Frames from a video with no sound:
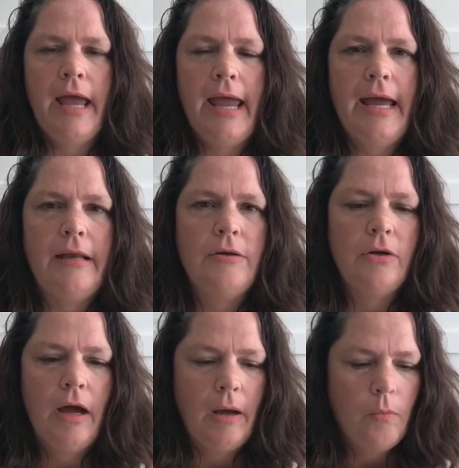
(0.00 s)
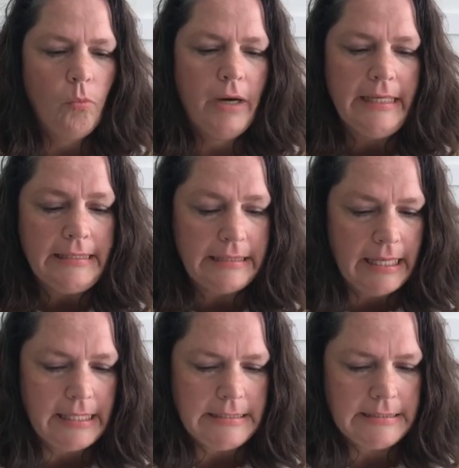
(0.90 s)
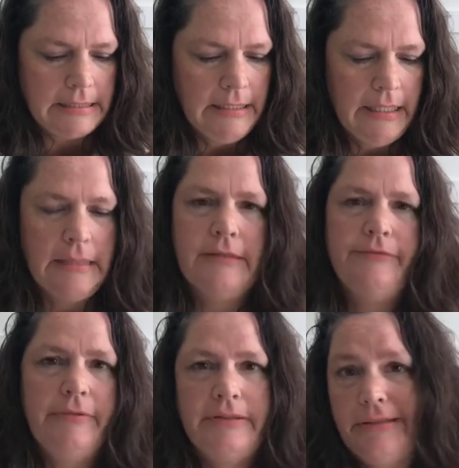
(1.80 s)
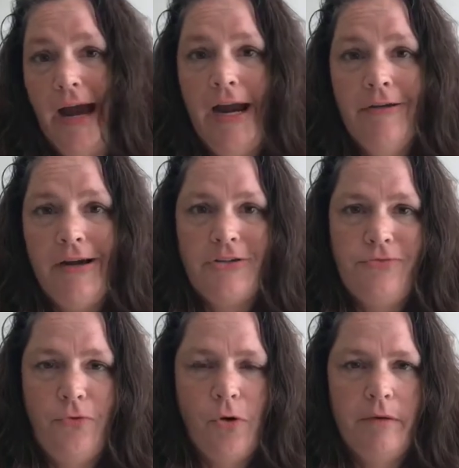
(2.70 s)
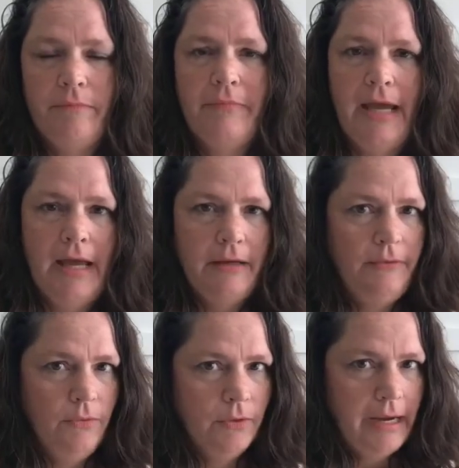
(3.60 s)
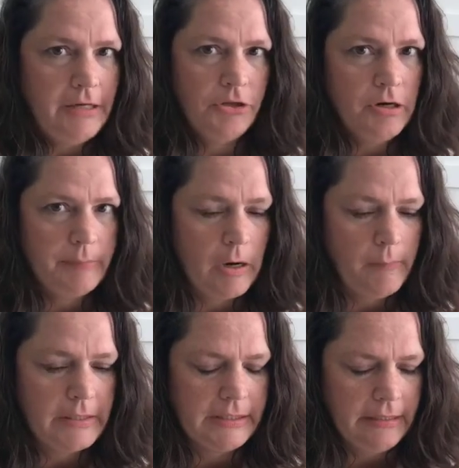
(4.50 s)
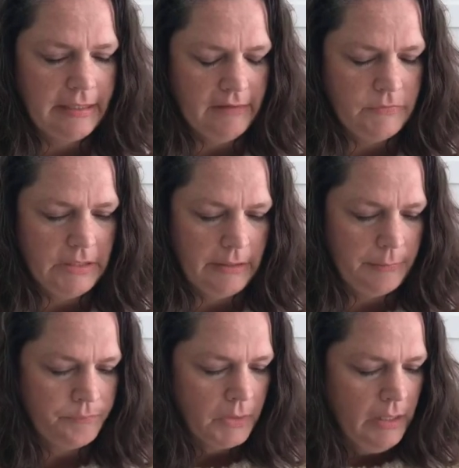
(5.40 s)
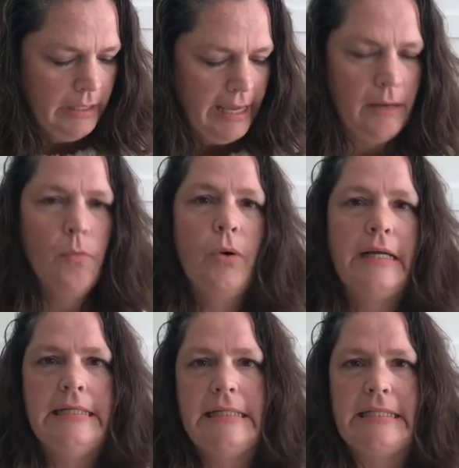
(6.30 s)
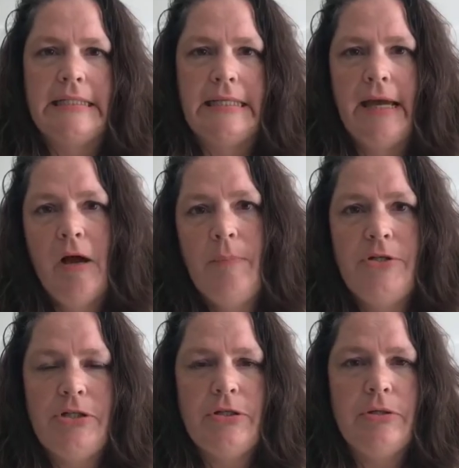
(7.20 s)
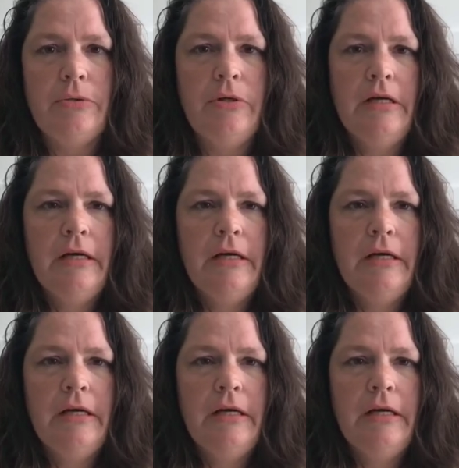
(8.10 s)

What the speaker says: And what it does, it's an IRS form that your HR department's going to give to you. And what it does is it helps you